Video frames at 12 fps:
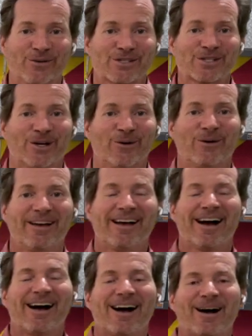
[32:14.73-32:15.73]
So
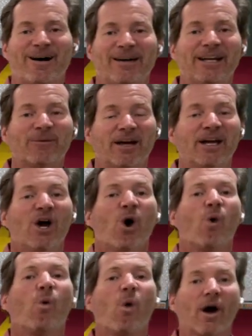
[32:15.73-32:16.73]
anyway,
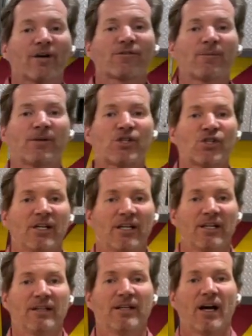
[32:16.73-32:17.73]
wonderful
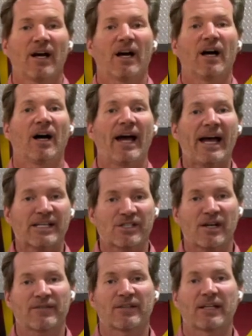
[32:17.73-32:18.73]
machine. Hats
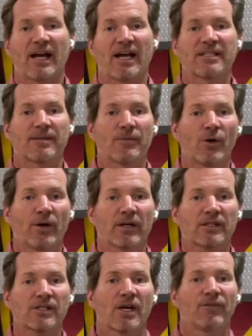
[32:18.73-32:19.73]
off to the guys at
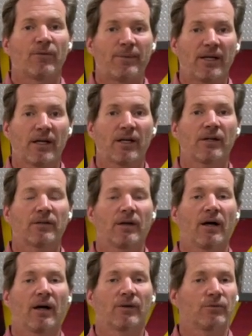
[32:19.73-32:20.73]
Modix for being
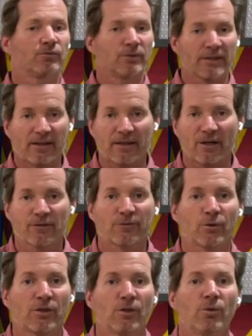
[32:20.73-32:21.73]
really there
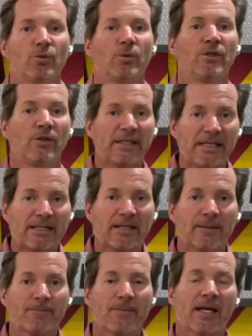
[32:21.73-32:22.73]
for you when you need
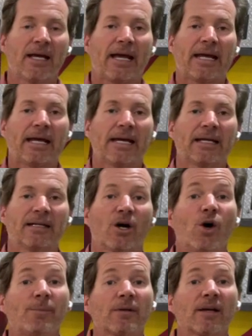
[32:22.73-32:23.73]
them. And I
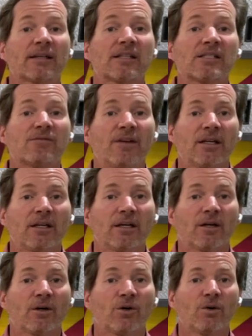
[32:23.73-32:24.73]
hope you like this
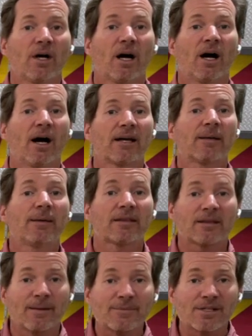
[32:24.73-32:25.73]
video. Give me a
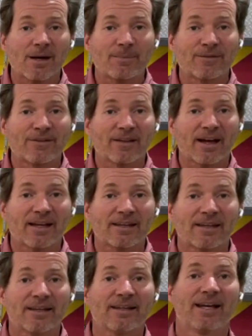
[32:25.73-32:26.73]
thumbs up if you like
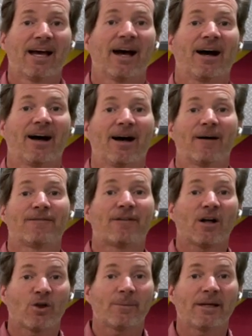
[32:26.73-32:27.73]
it.
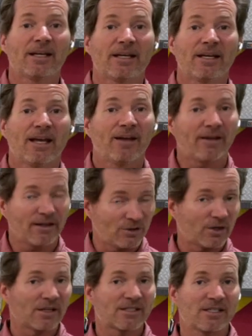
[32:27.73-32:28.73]
Follow me, and
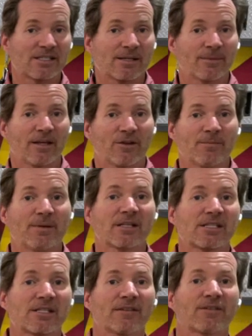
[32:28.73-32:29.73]
you can see some of the other big
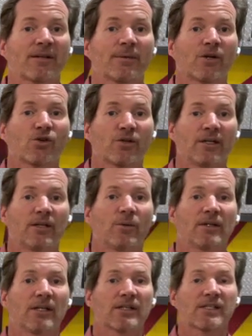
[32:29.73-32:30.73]
stuff that I've been creating
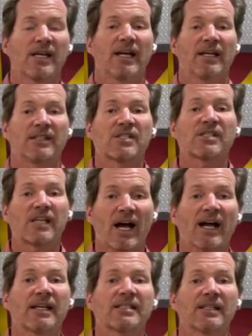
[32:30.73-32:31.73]
with this. And
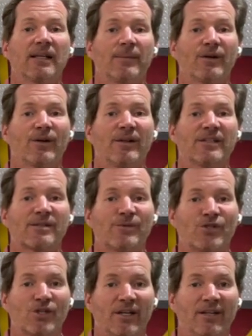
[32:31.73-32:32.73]
sky's the limit on this
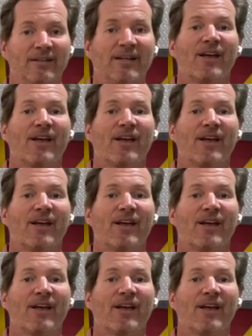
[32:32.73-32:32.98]
machine.